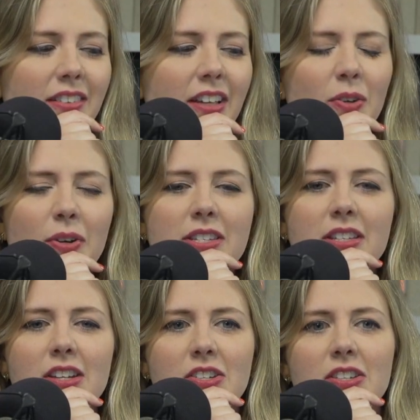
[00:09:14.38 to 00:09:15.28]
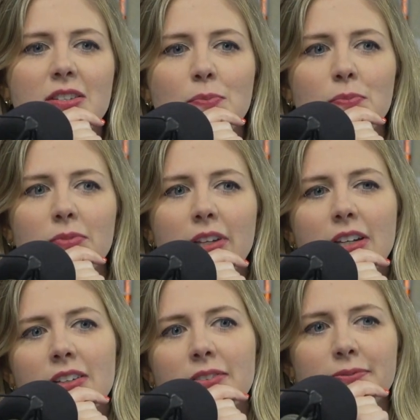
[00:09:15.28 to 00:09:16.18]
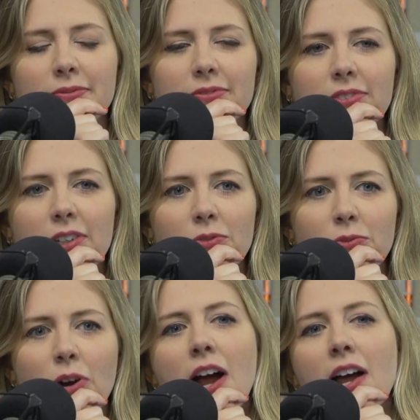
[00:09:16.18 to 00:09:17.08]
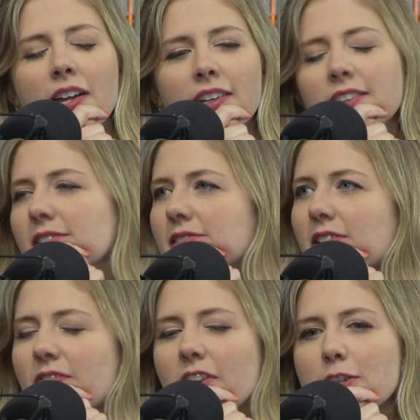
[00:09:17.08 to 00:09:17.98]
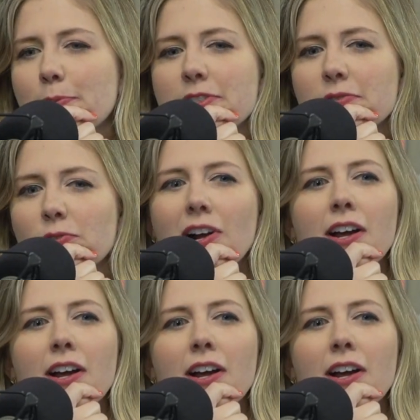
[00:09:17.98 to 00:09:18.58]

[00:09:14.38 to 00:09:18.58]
Otherwise, then it's just a ride, a very expensive ride.